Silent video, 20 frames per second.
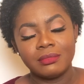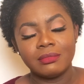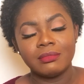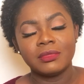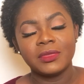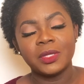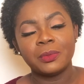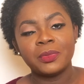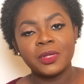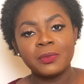
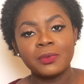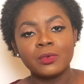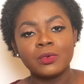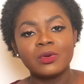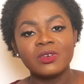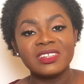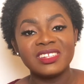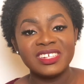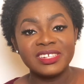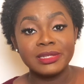the people
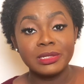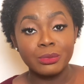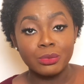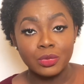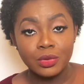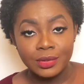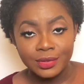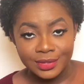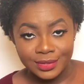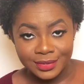who did the
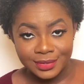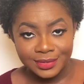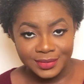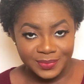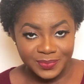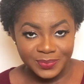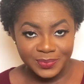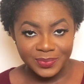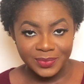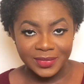
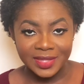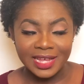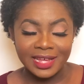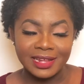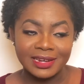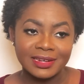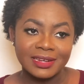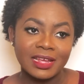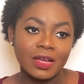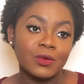most
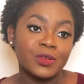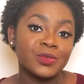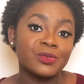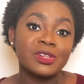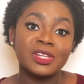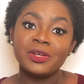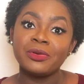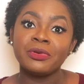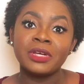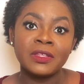and I was
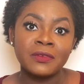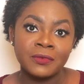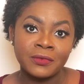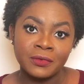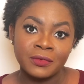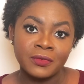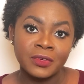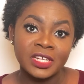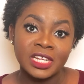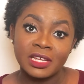really
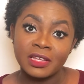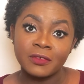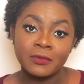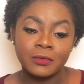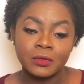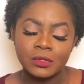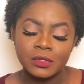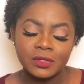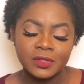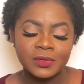grateful for their
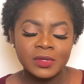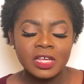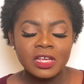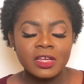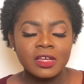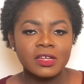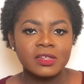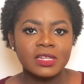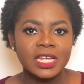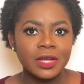efforts.
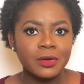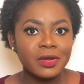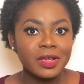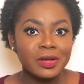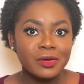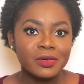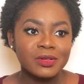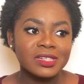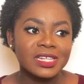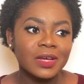So I got
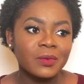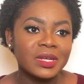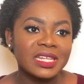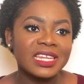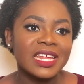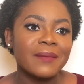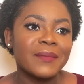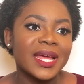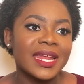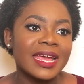in contact with
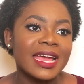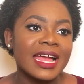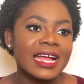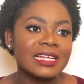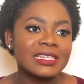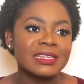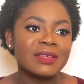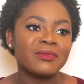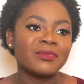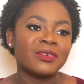them and I
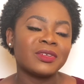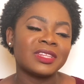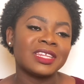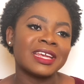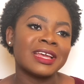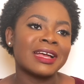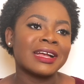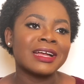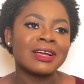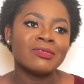asked them for
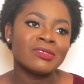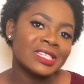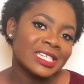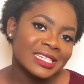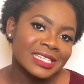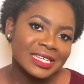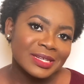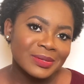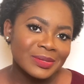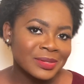their account
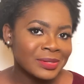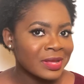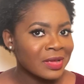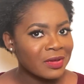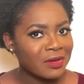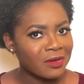details.